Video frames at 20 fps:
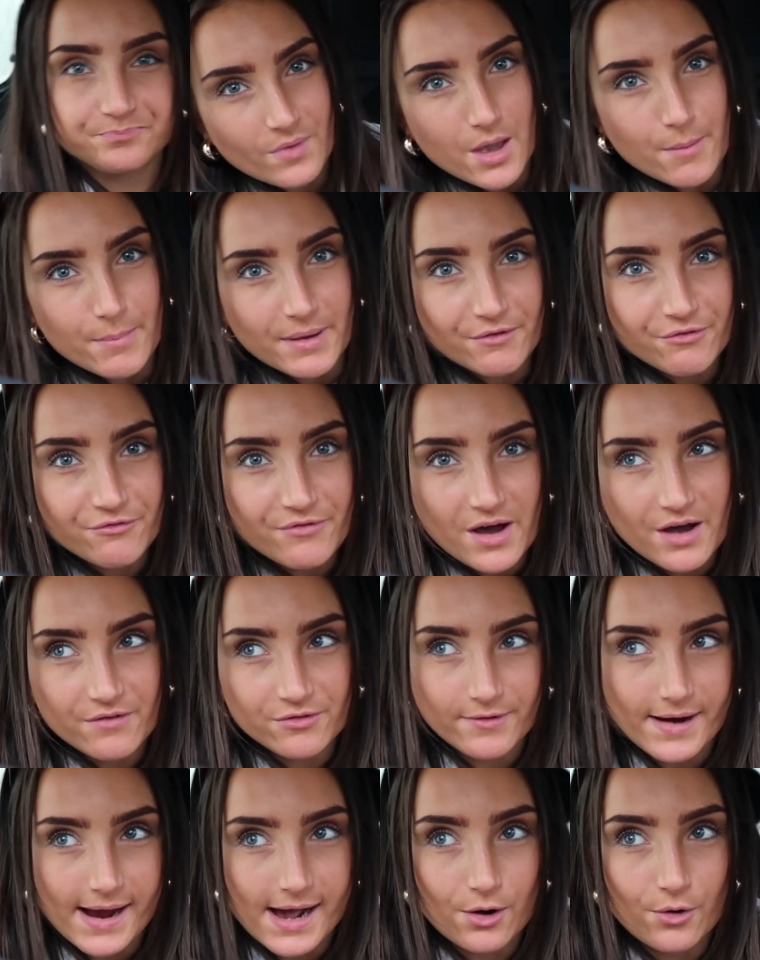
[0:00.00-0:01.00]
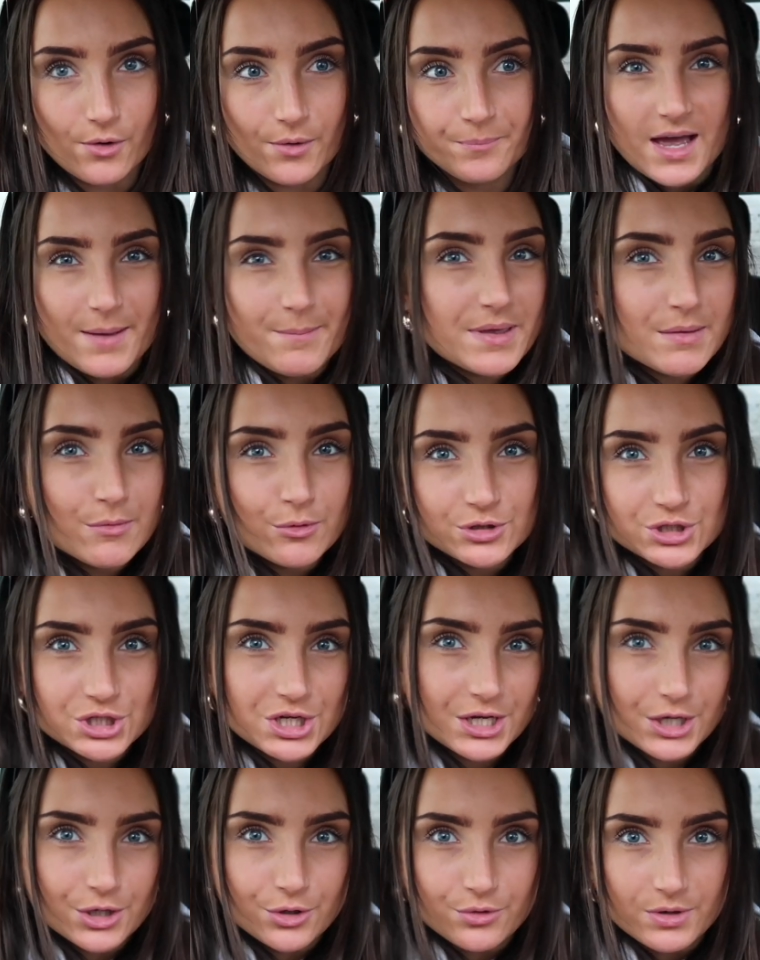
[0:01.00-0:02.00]
a bit further out and be more
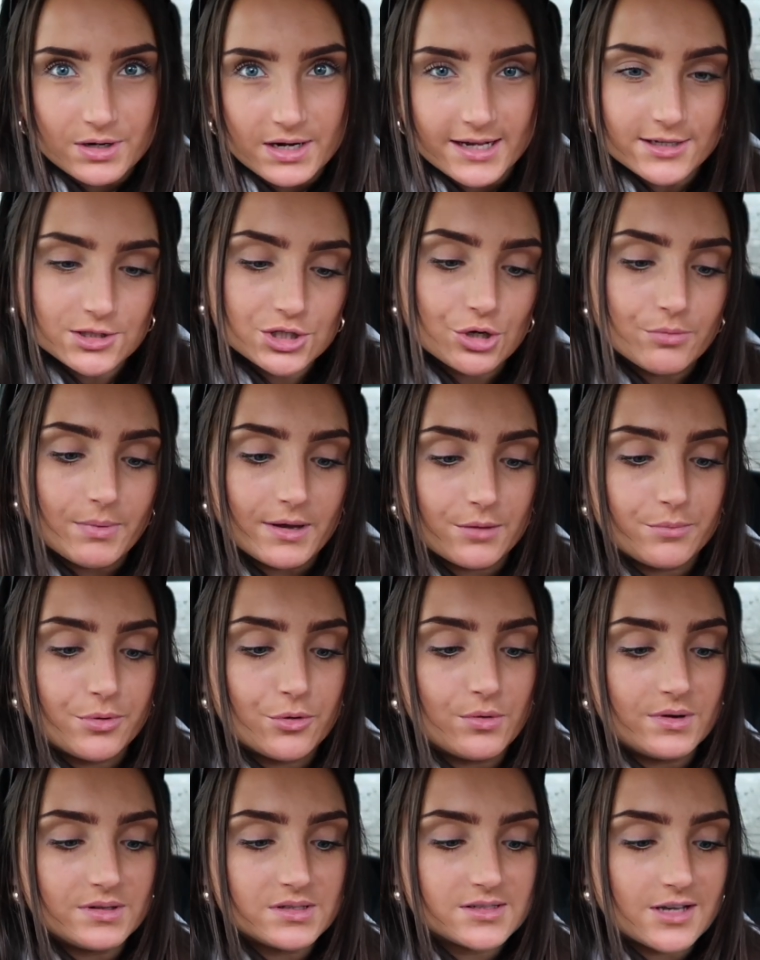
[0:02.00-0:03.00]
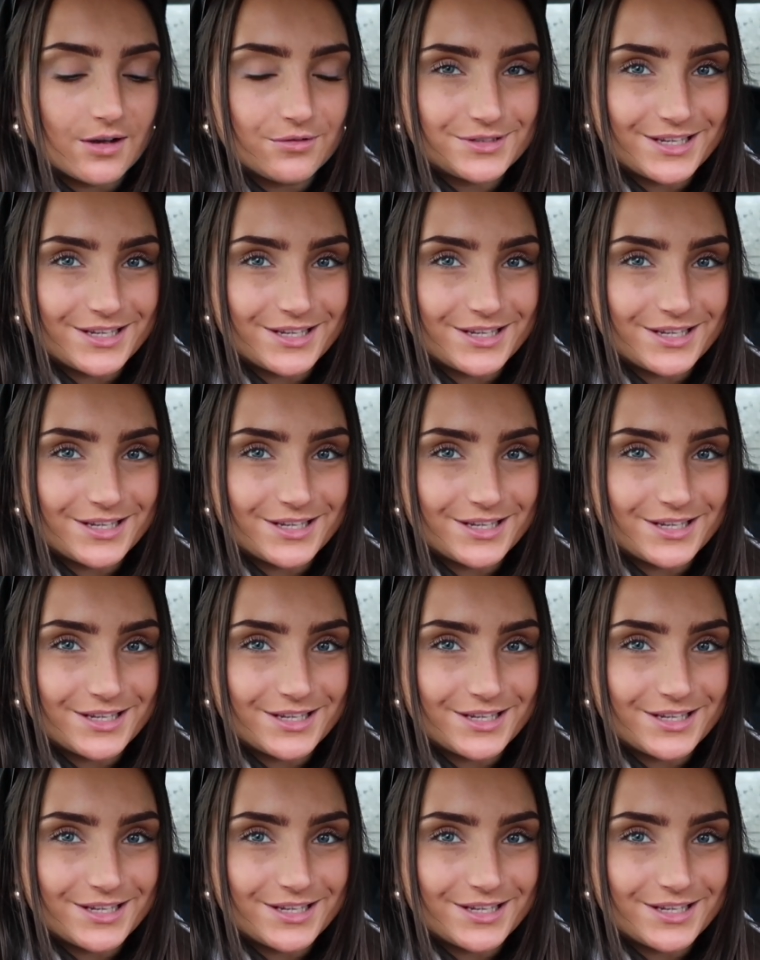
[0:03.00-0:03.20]
chill and like chill by the pool and stuff.